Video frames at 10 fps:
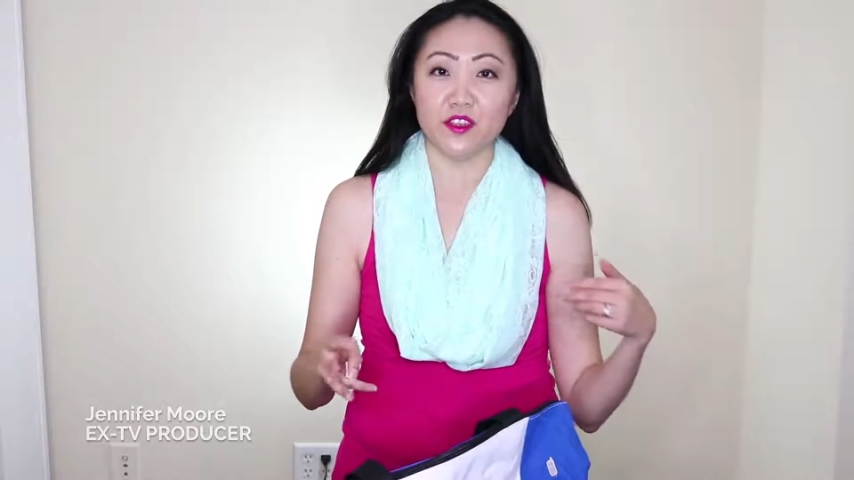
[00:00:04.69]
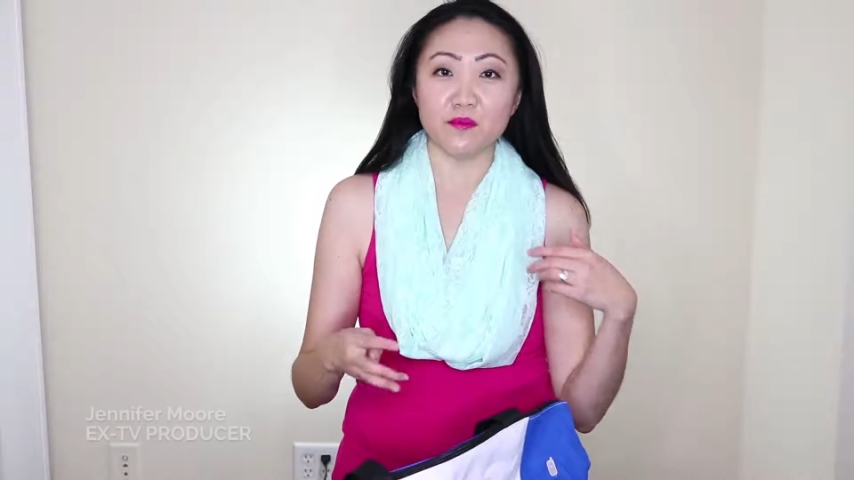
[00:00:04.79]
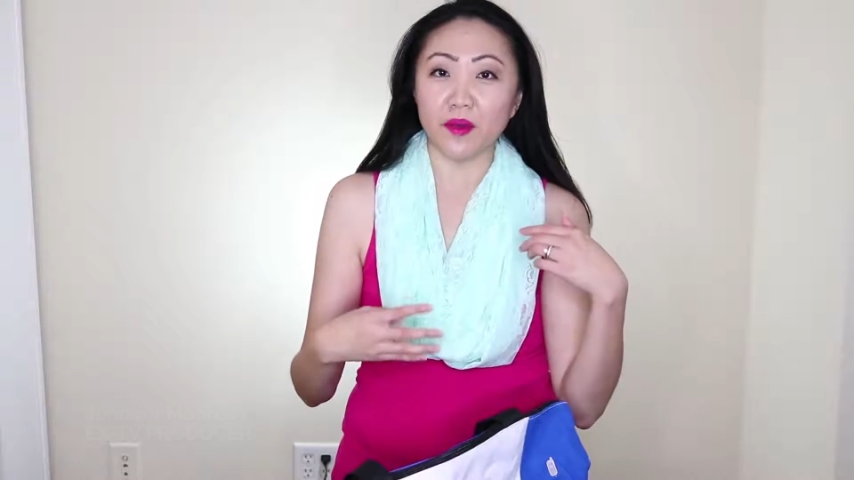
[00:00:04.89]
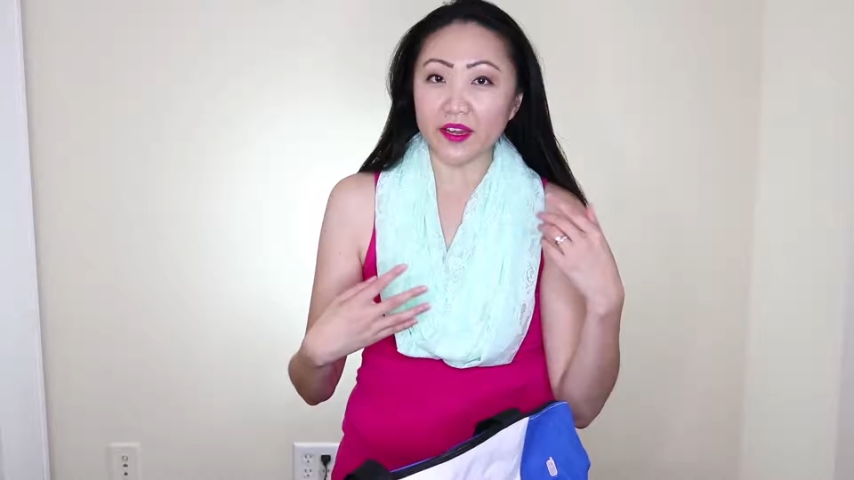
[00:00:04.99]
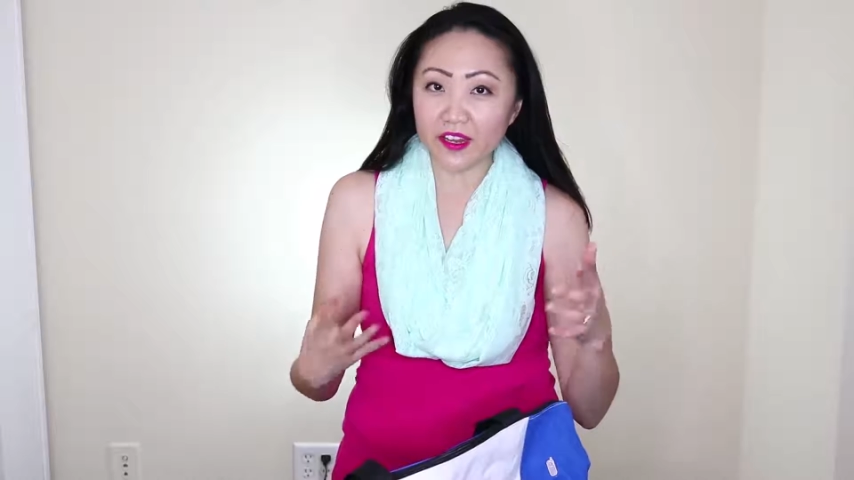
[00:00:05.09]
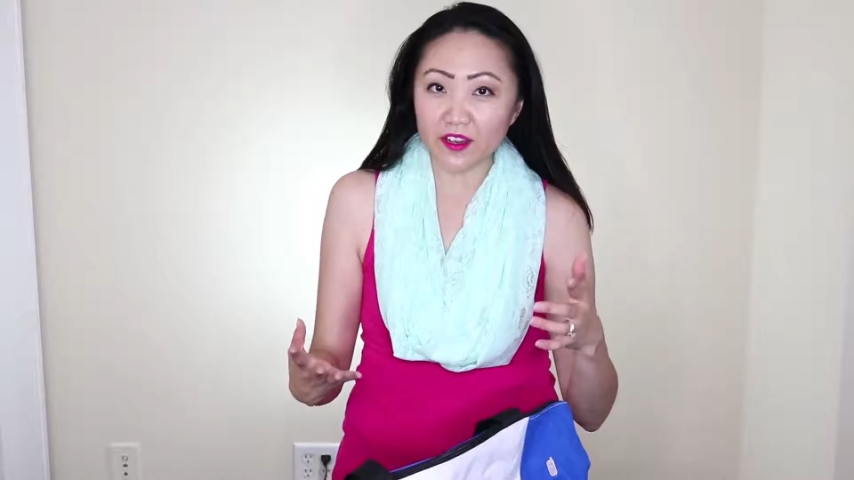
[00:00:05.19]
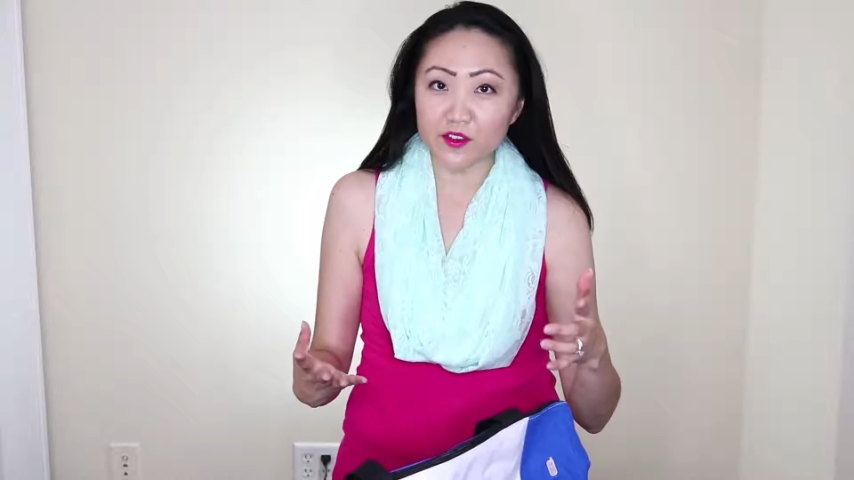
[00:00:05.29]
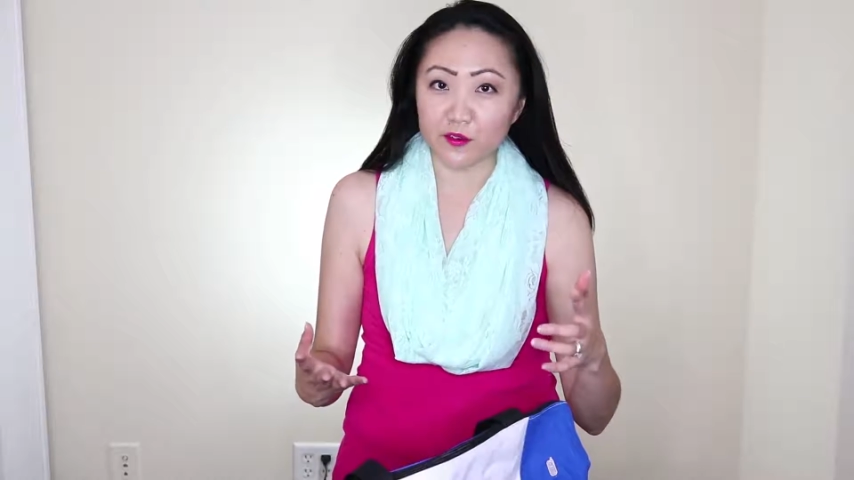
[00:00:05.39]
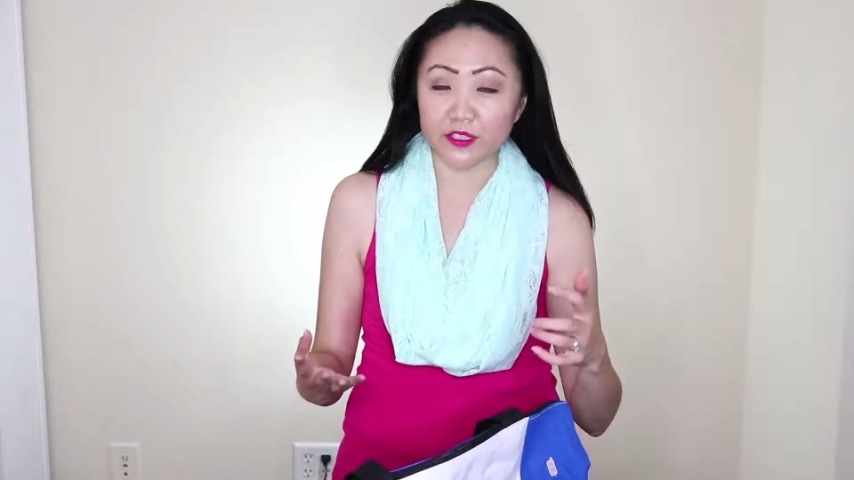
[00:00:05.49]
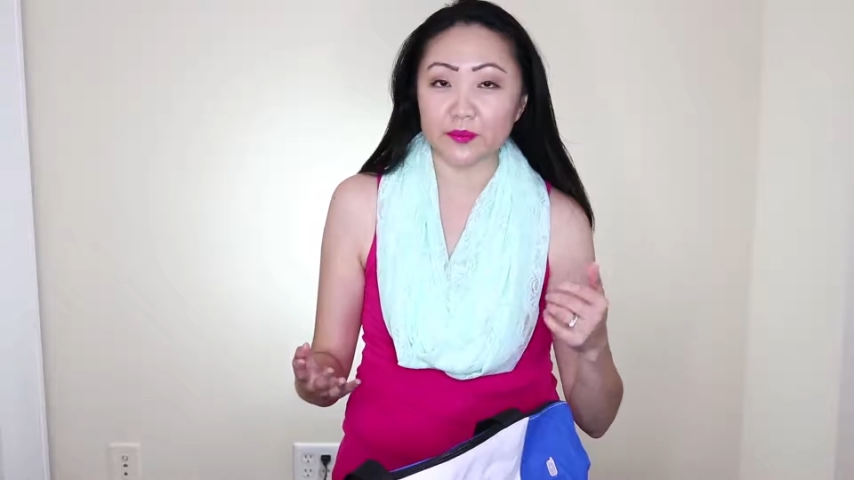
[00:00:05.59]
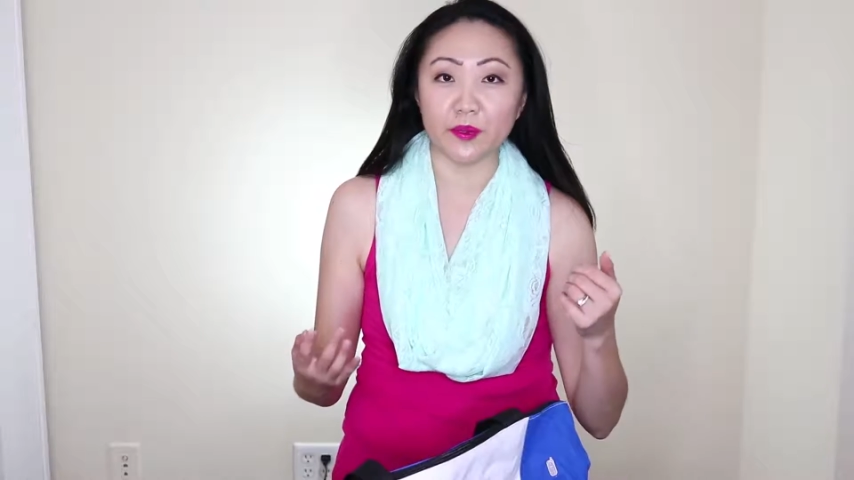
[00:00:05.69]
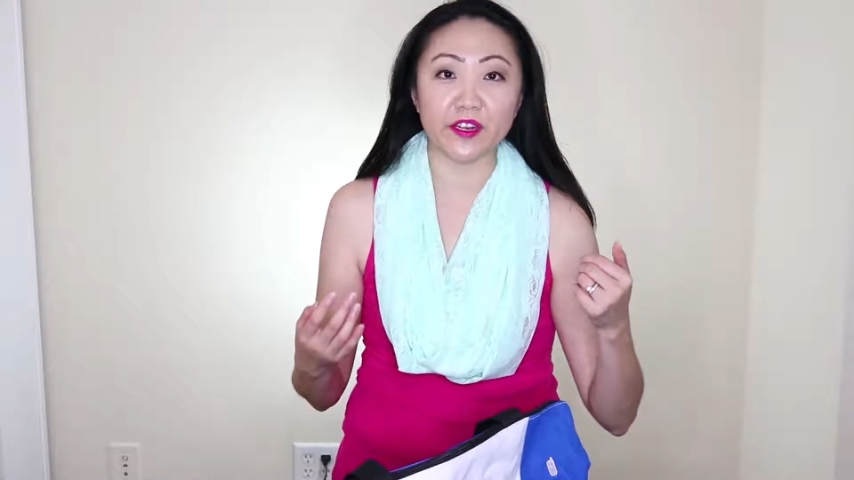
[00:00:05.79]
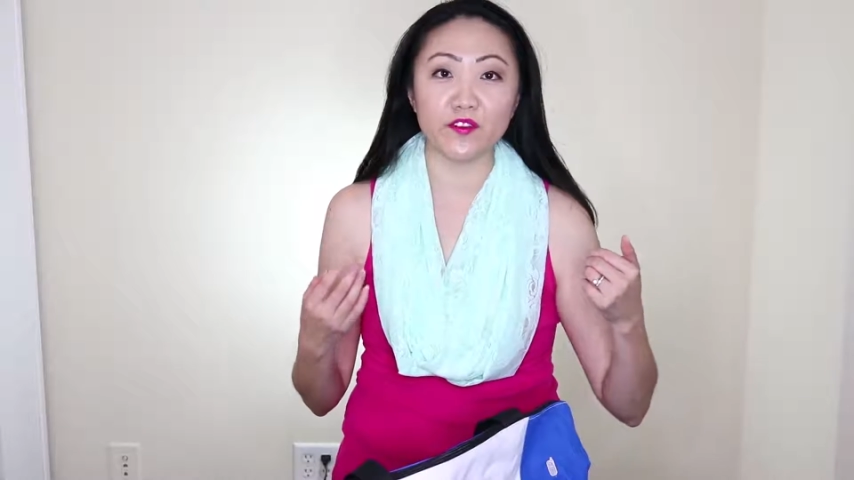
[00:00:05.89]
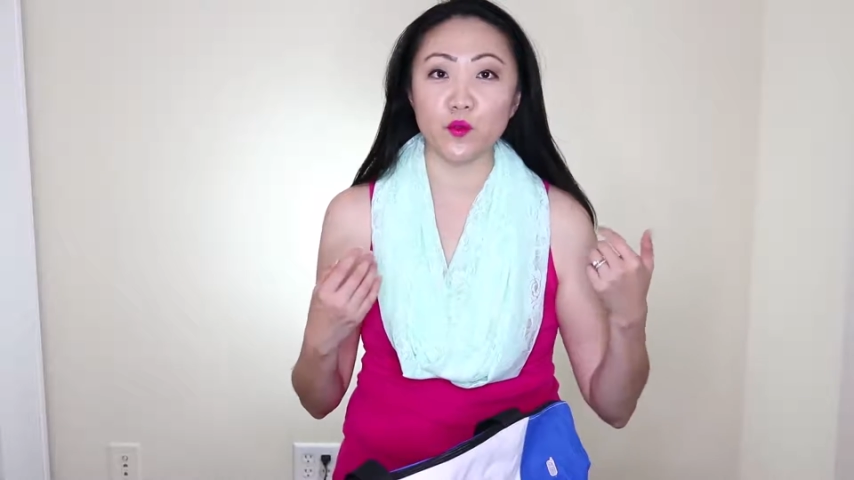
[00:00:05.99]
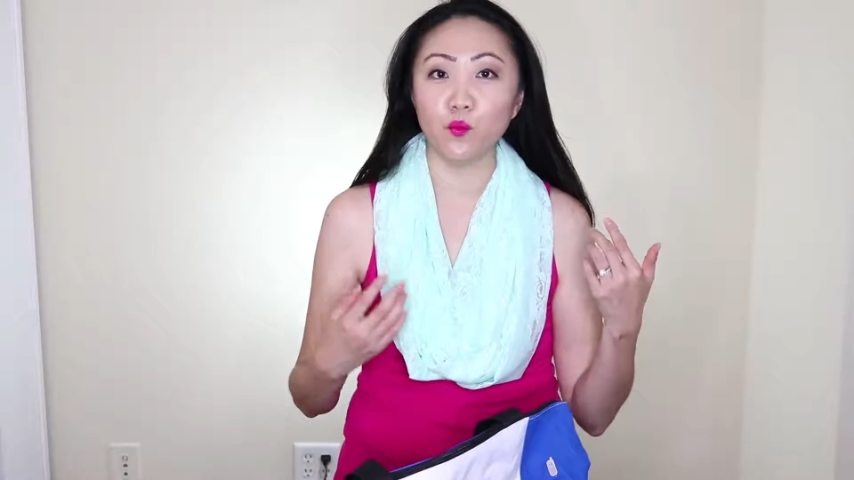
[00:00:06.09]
You might not know this, but if